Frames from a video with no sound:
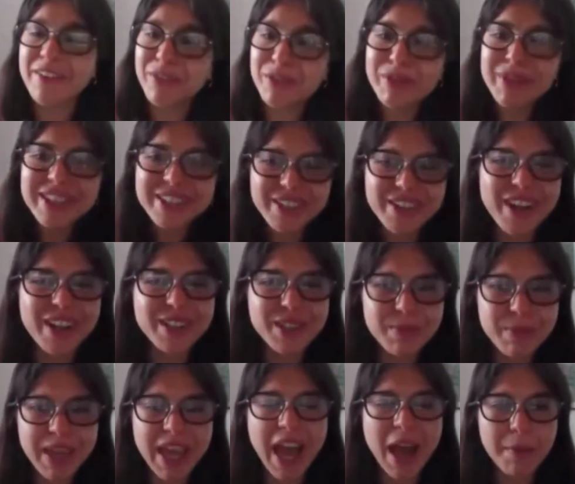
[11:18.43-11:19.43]
they have a reason not
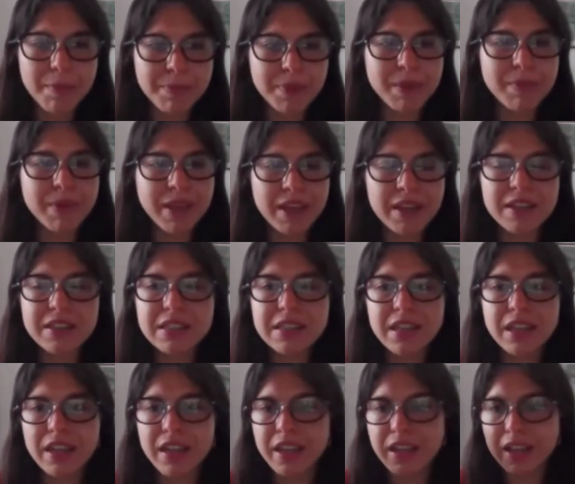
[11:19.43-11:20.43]
to be happy, because
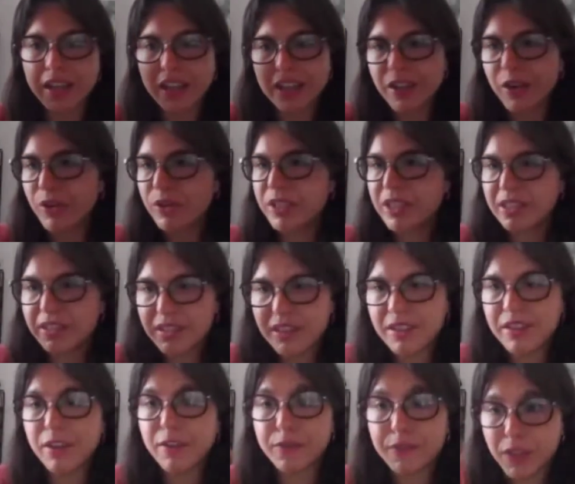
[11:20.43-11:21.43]
the, you know,
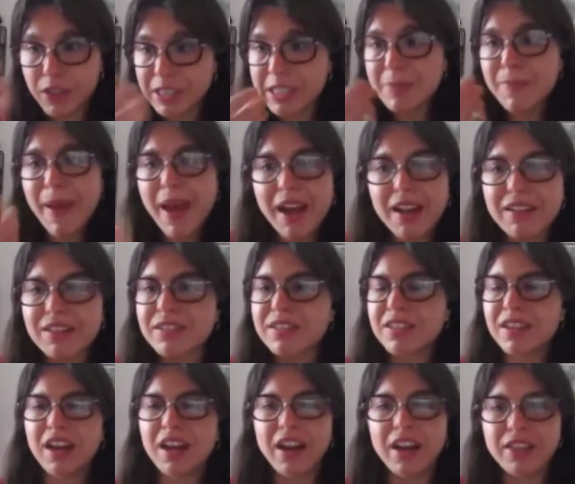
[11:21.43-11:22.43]
the
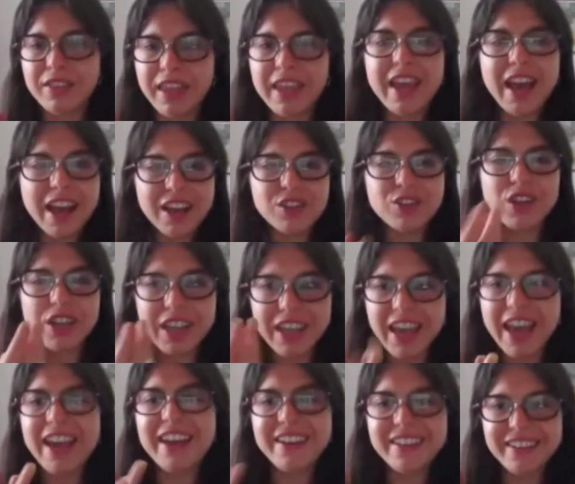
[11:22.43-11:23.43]
smells, they actually
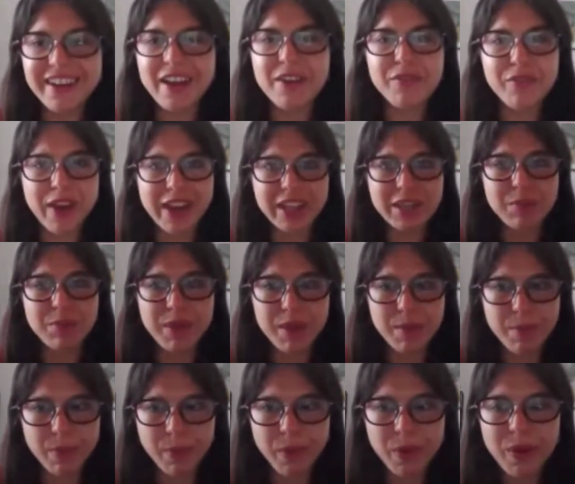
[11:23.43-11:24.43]
can affect
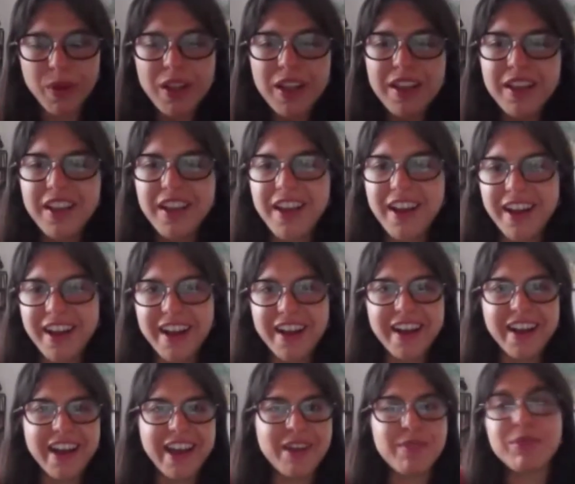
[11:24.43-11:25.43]
people.
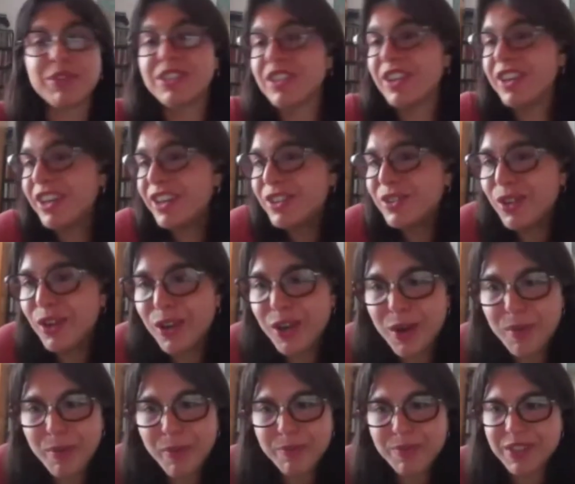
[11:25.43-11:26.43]
And we're starting to
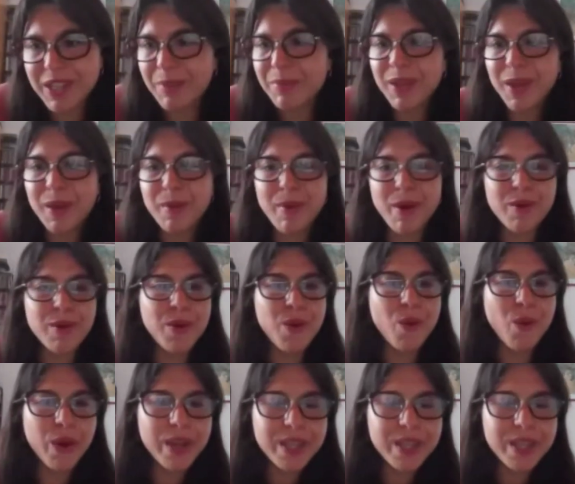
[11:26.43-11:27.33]
learn something about